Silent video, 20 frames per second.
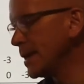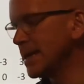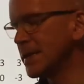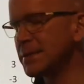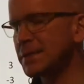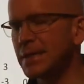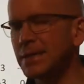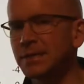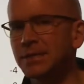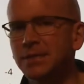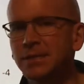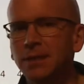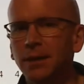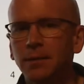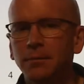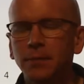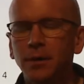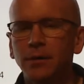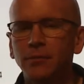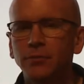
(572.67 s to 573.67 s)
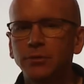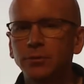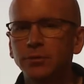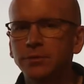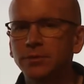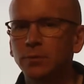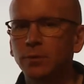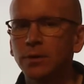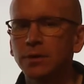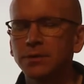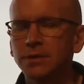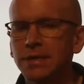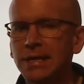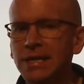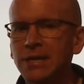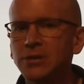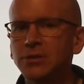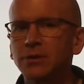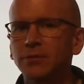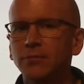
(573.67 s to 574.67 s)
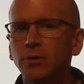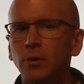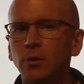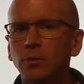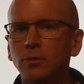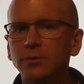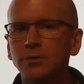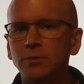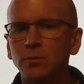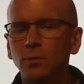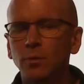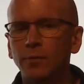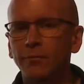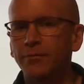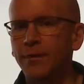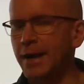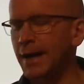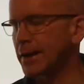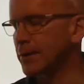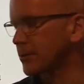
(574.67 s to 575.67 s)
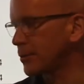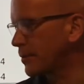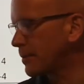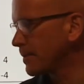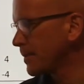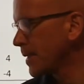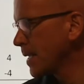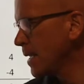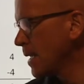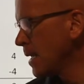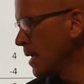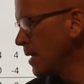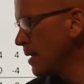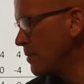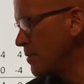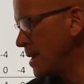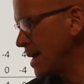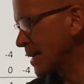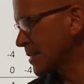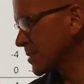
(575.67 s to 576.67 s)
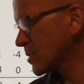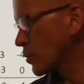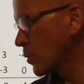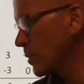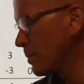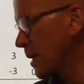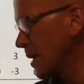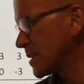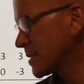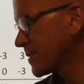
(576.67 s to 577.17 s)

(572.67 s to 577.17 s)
is a sum of two squares. Each of those will factor. The x squared minus